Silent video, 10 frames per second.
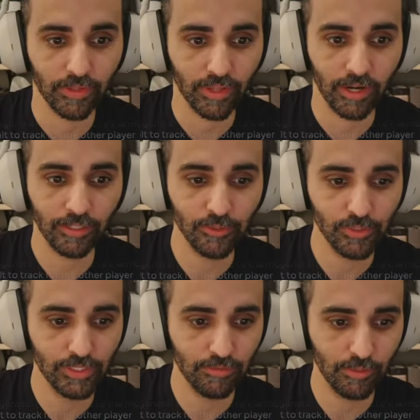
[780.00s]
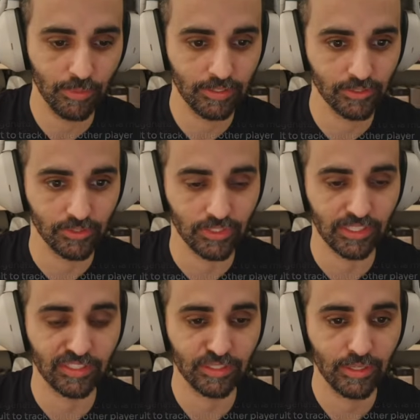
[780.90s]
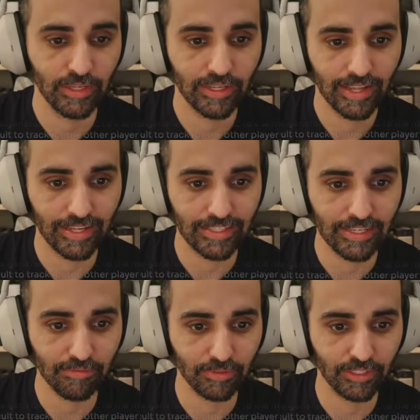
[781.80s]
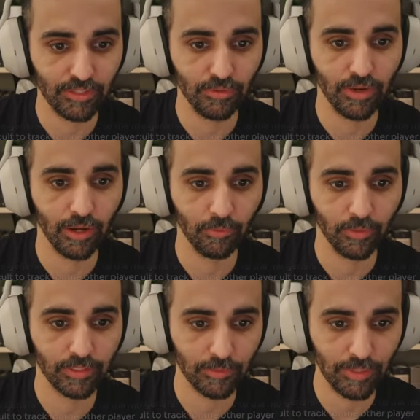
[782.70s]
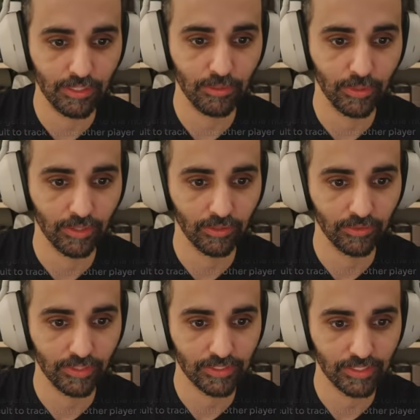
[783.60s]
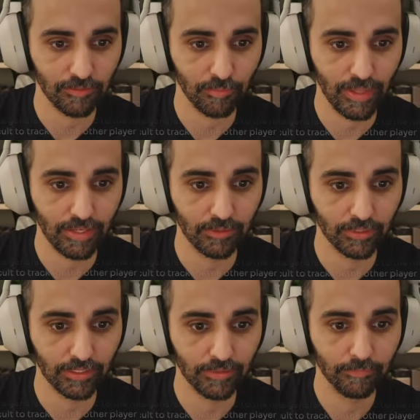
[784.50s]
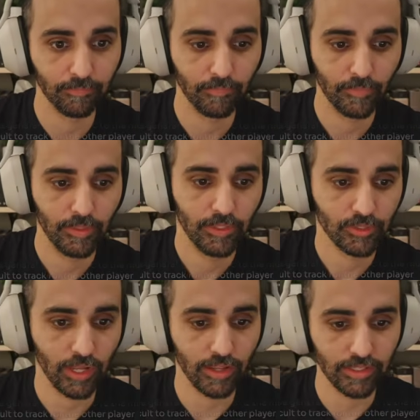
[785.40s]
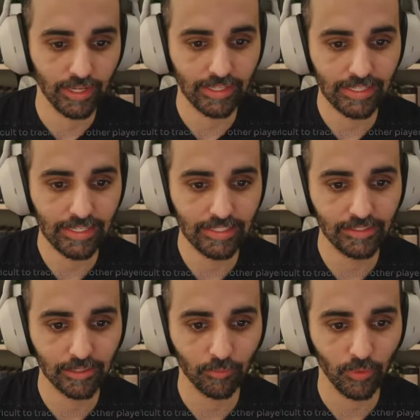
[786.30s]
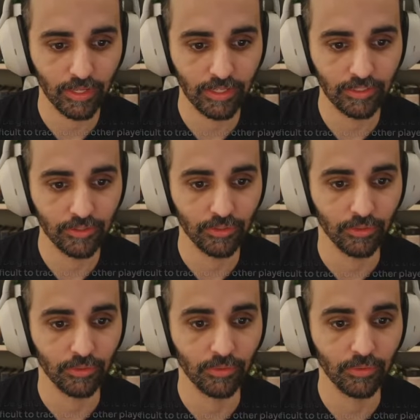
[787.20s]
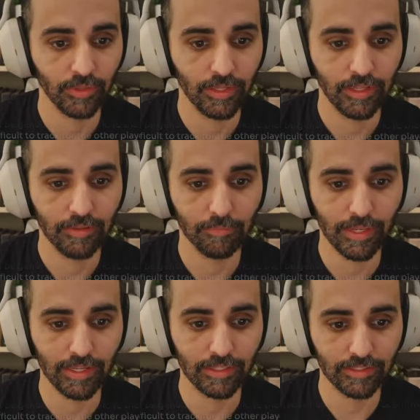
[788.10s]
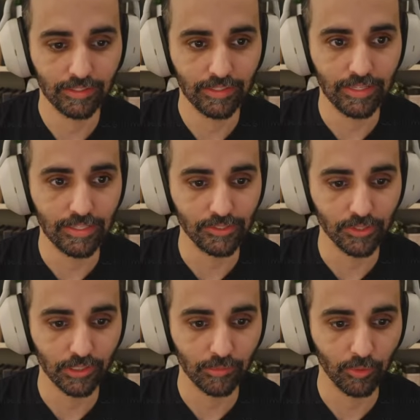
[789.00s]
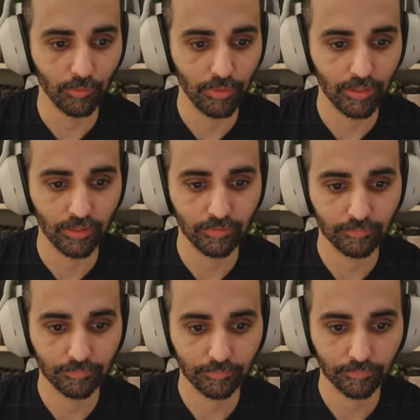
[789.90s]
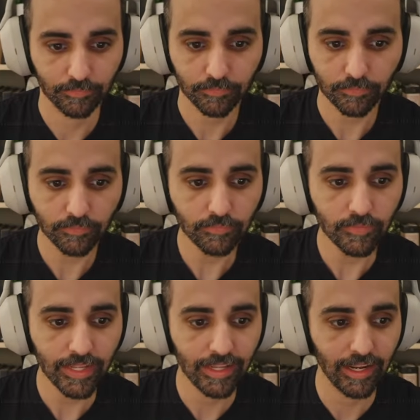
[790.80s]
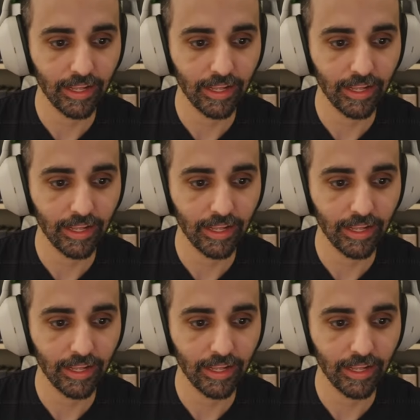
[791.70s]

hundreds of new monsters in it, I definitely do not want to be doing all of this stuff manually. So I needed some way to make it easier and more better. And